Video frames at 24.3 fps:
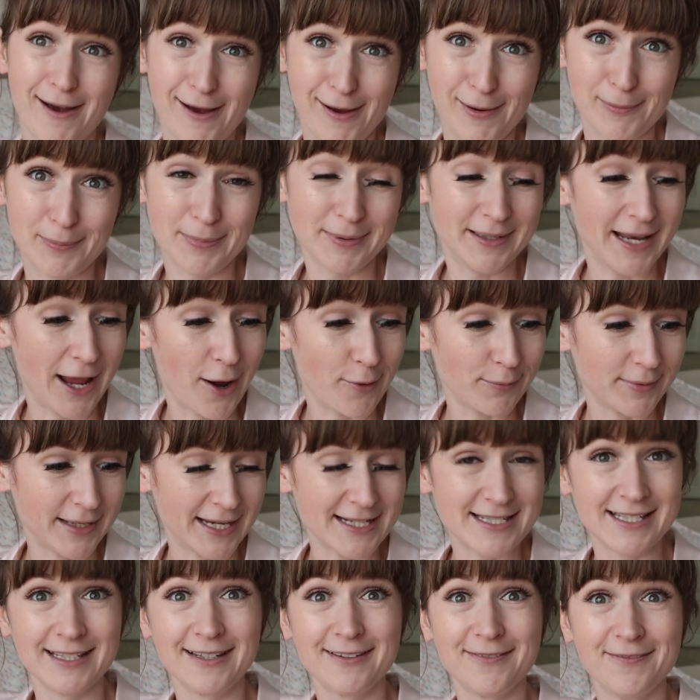up. Now I'm
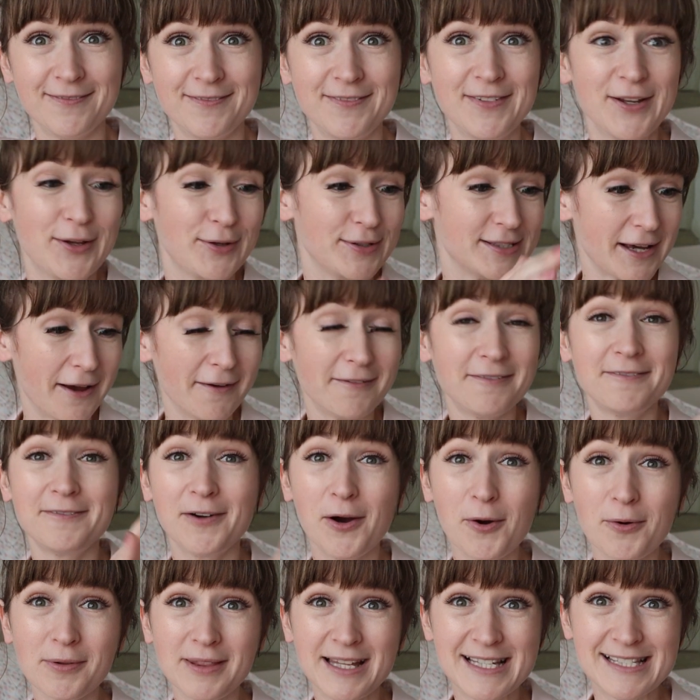getting confused. I
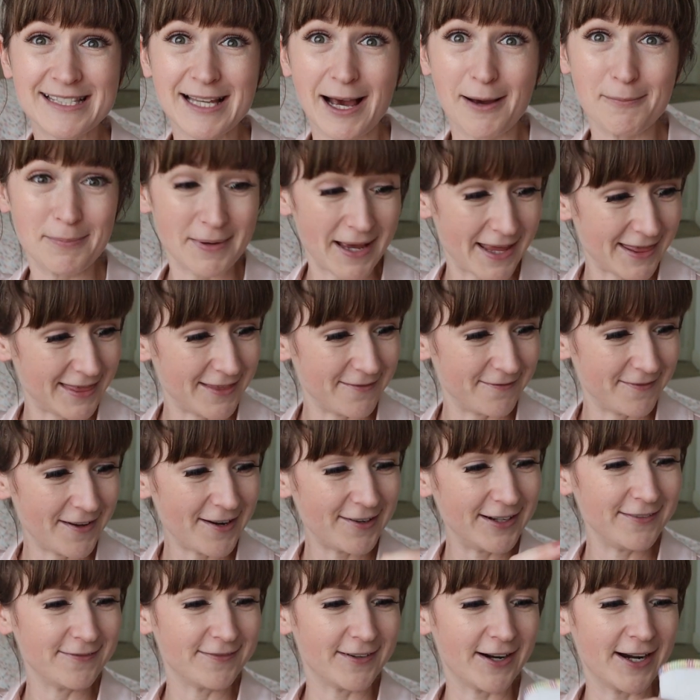fold this up at the
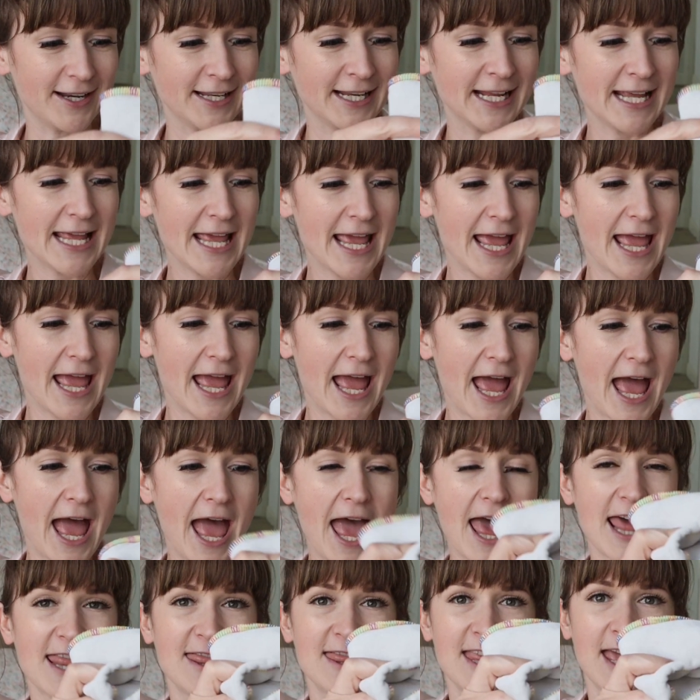very front,
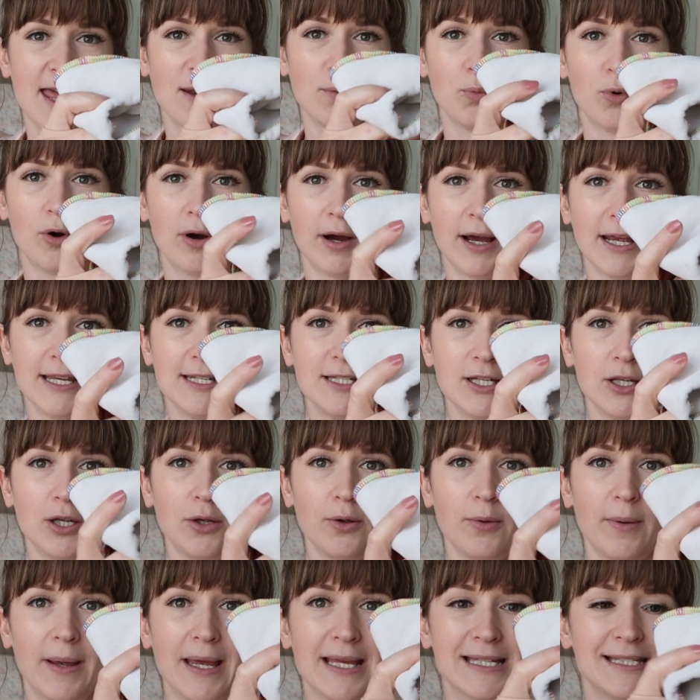and then what I
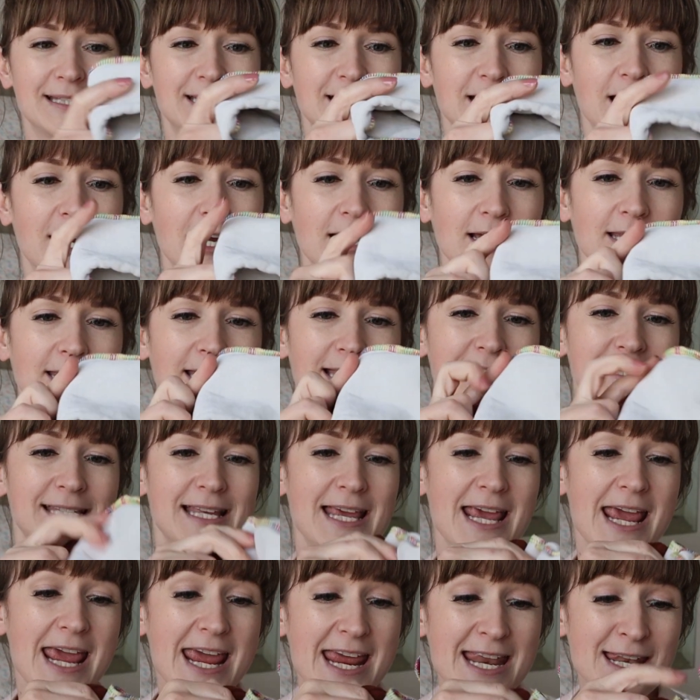do is tuck this
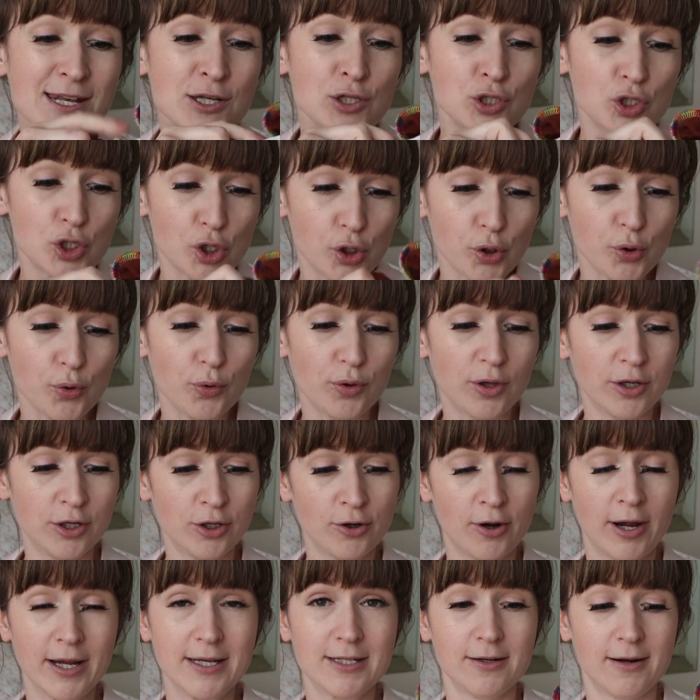into the
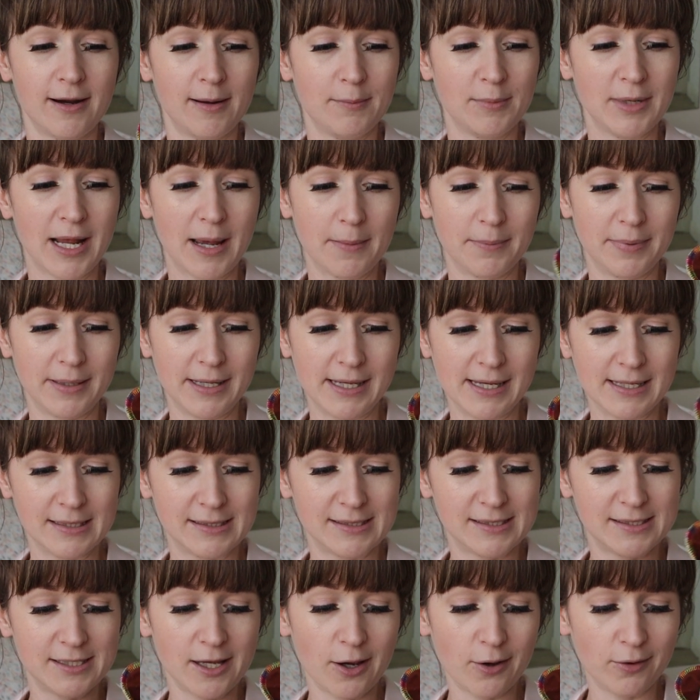nighttime nappy
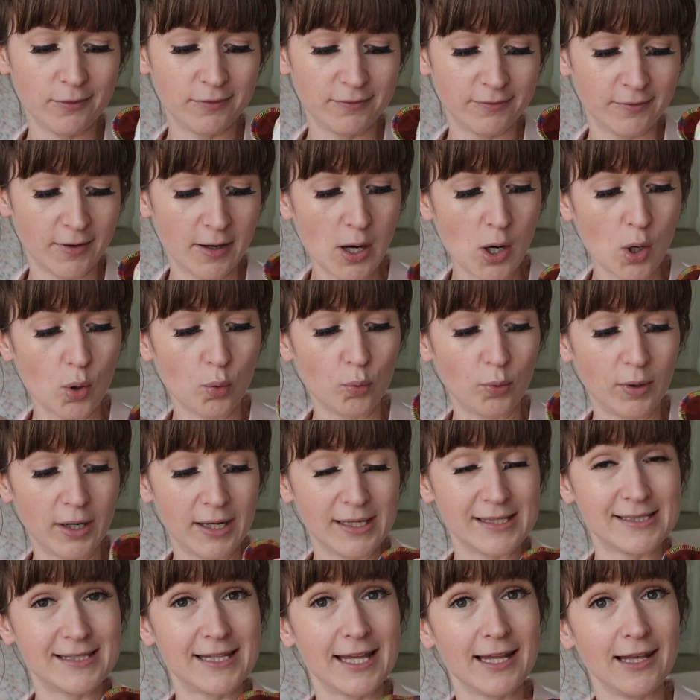itself,
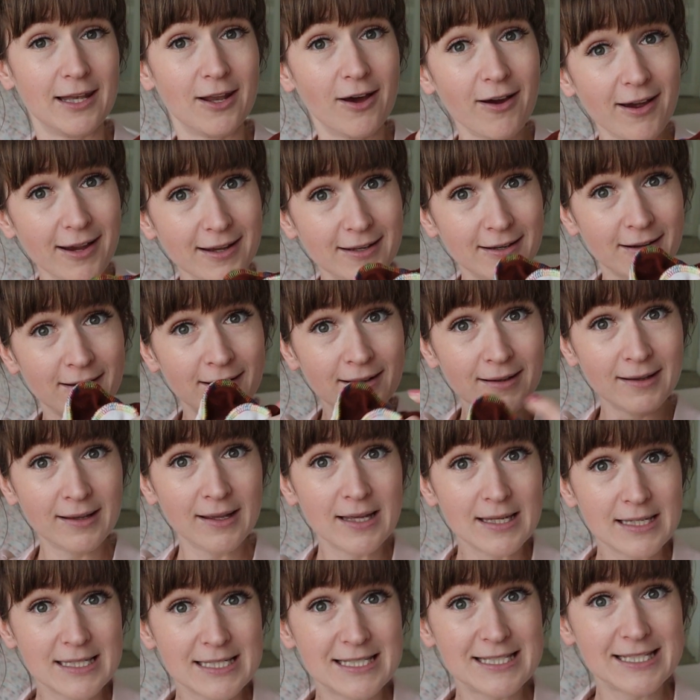whereas the liner
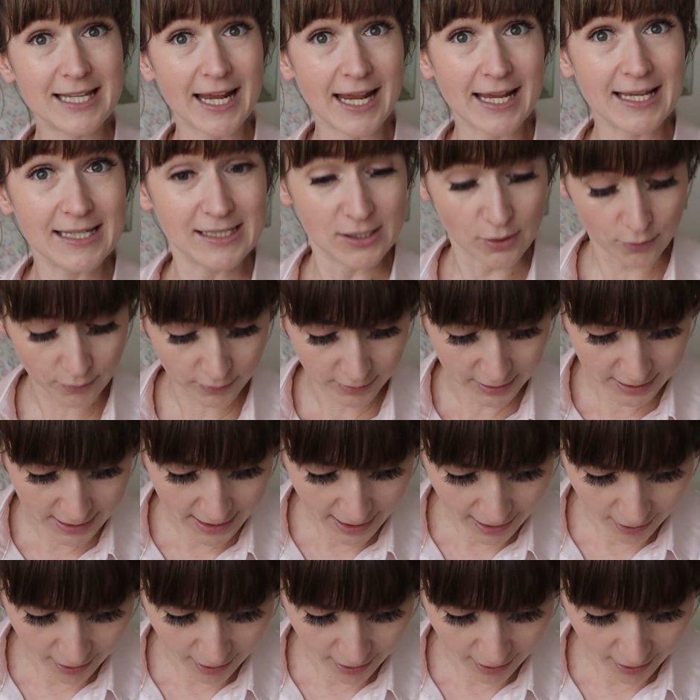stays on the